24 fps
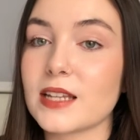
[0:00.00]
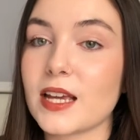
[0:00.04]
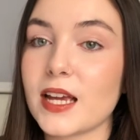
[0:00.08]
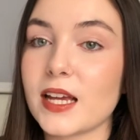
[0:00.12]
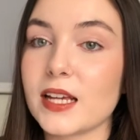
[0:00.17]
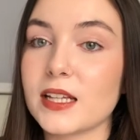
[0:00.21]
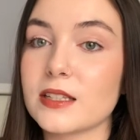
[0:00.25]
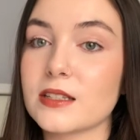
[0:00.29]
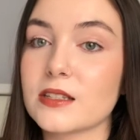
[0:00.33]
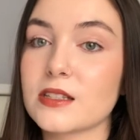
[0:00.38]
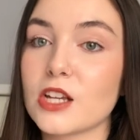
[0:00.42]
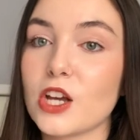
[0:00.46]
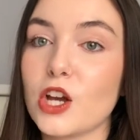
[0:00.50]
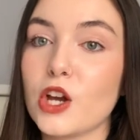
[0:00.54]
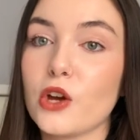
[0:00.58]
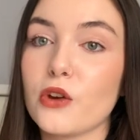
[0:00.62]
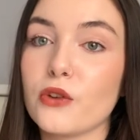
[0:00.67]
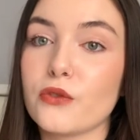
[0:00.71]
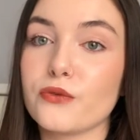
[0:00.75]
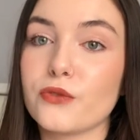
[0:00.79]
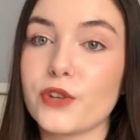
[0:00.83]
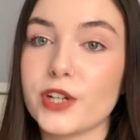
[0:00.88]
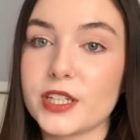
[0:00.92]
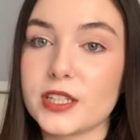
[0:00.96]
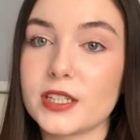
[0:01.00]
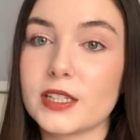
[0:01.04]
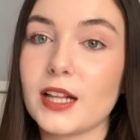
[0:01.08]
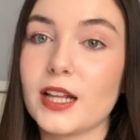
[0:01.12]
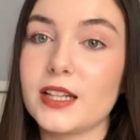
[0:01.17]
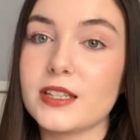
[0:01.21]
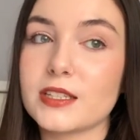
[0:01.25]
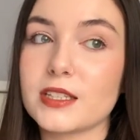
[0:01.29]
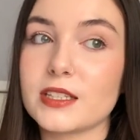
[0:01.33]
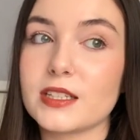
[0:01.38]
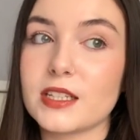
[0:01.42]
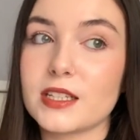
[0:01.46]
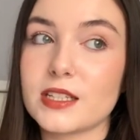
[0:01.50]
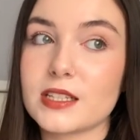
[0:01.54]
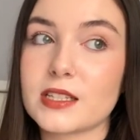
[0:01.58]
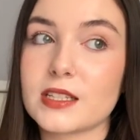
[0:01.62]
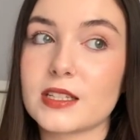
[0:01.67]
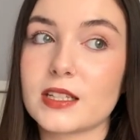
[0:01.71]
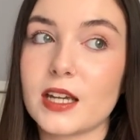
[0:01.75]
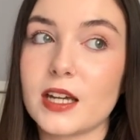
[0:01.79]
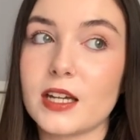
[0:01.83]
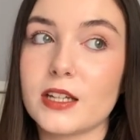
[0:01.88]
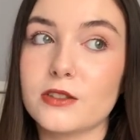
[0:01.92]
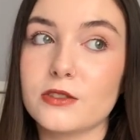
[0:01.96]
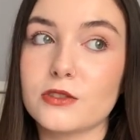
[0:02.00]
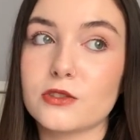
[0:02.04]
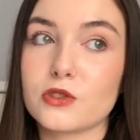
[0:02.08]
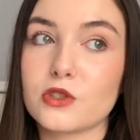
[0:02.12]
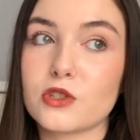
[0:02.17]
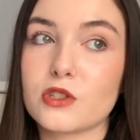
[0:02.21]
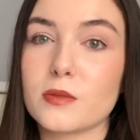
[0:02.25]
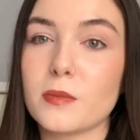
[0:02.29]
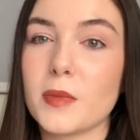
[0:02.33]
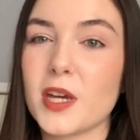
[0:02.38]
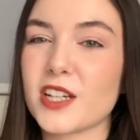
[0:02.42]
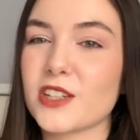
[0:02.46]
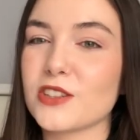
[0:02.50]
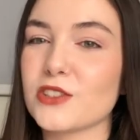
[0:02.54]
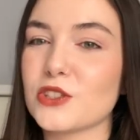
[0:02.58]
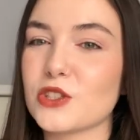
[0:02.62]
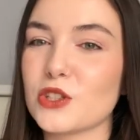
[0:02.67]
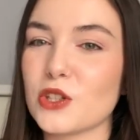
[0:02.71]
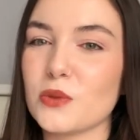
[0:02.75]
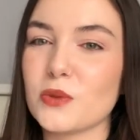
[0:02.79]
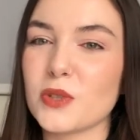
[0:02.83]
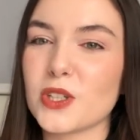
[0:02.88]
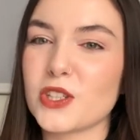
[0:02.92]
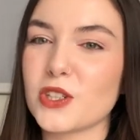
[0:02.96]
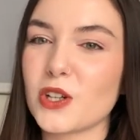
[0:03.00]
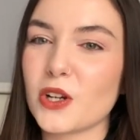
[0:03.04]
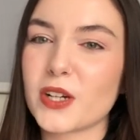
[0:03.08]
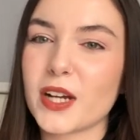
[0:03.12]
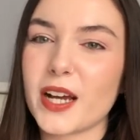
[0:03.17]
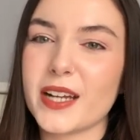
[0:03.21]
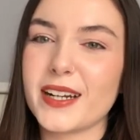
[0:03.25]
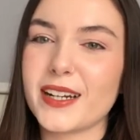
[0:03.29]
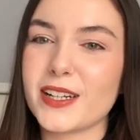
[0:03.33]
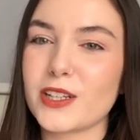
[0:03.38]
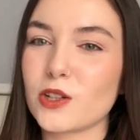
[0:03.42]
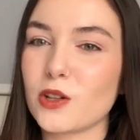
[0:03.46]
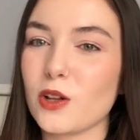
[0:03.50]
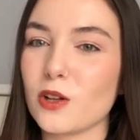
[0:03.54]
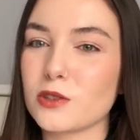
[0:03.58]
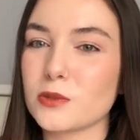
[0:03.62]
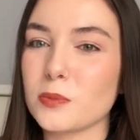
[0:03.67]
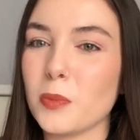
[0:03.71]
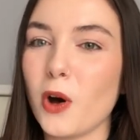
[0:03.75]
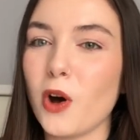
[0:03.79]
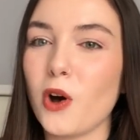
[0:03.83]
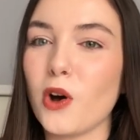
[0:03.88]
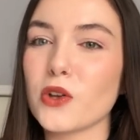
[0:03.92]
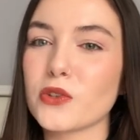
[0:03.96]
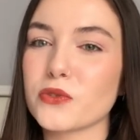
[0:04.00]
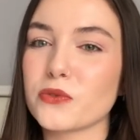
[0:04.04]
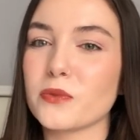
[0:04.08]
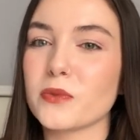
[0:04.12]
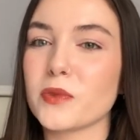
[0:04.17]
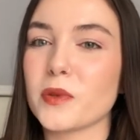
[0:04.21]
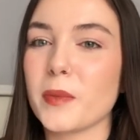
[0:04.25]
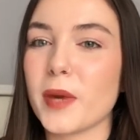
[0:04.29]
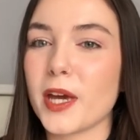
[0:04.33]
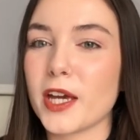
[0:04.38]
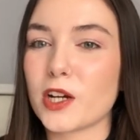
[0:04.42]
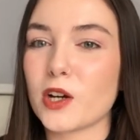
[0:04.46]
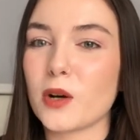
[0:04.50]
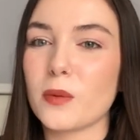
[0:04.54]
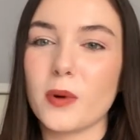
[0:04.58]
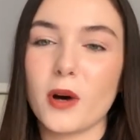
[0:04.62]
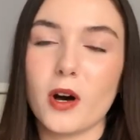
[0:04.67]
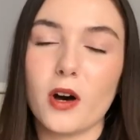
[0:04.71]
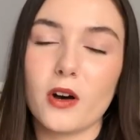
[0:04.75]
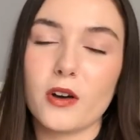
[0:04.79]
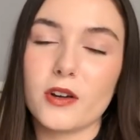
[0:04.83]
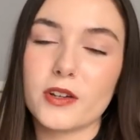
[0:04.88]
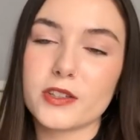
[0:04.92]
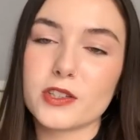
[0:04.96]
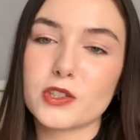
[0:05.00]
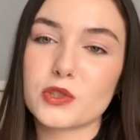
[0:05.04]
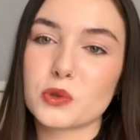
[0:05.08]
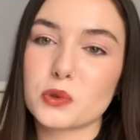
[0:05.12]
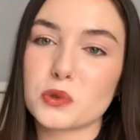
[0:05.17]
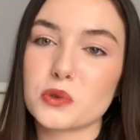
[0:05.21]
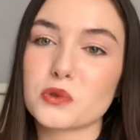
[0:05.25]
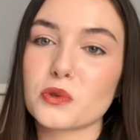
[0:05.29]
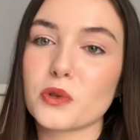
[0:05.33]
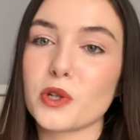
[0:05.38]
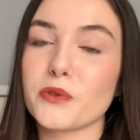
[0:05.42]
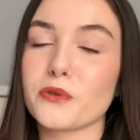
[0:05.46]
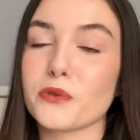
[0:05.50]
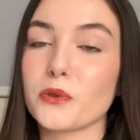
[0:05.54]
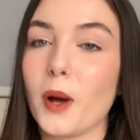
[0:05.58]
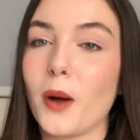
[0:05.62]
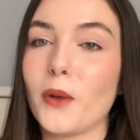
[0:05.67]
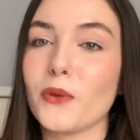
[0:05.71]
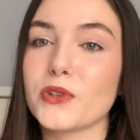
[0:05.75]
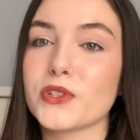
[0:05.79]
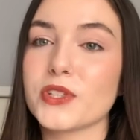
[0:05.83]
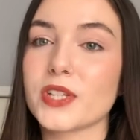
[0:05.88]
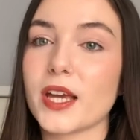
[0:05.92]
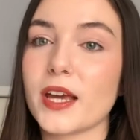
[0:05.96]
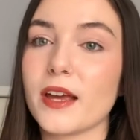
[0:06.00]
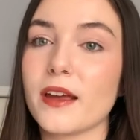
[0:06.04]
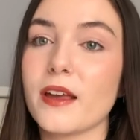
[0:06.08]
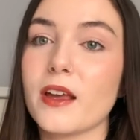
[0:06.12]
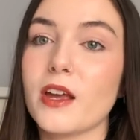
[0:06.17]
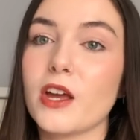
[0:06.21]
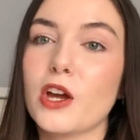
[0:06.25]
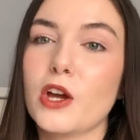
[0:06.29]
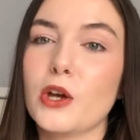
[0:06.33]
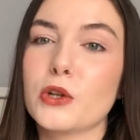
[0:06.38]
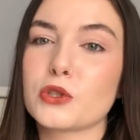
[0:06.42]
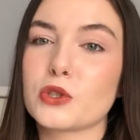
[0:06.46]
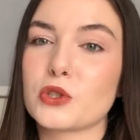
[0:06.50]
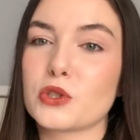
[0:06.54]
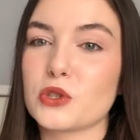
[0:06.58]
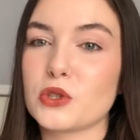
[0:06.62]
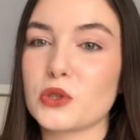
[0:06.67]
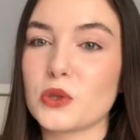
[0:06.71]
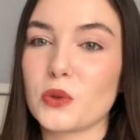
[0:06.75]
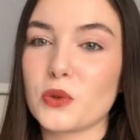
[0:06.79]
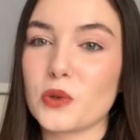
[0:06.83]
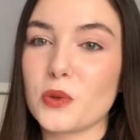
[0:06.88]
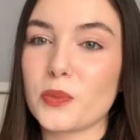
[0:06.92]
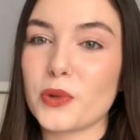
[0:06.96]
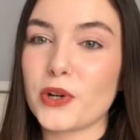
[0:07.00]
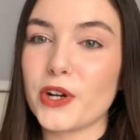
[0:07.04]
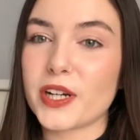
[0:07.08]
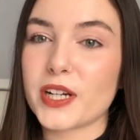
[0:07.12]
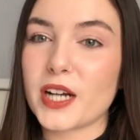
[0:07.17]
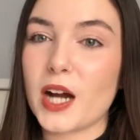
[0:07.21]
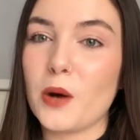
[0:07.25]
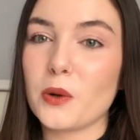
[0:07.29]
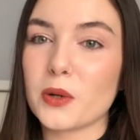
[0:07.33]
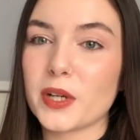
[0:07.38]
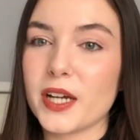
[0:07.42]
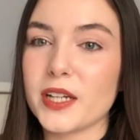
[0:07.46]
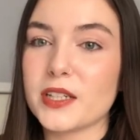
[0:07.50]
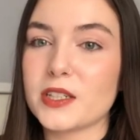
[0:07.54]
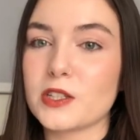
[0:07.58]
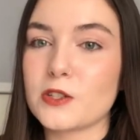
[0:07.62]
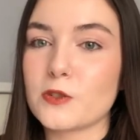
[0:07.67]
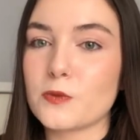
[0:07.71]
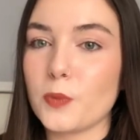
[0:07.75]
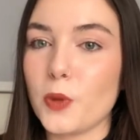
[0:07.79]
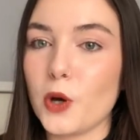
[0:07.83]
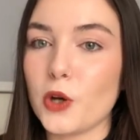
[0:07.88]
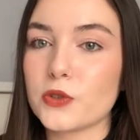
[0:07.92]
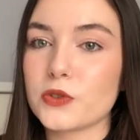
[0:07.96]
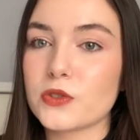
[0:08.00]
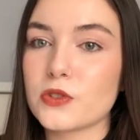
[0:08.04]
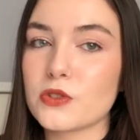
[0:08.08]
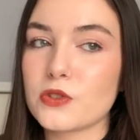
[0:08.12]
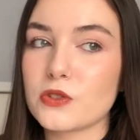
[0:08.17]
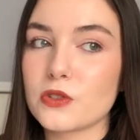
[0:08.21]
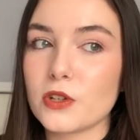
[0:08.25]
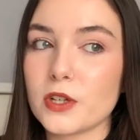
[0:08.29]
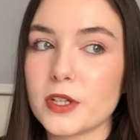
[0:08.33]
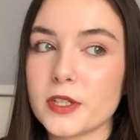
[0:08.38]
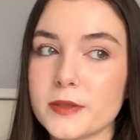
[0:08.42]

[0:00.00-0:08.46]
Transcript: is really cleansing your skin, just to making sure you're not getting any clogged pores from your makeup or your sunscreen throughout the day, just you don't want to break out, get any spots.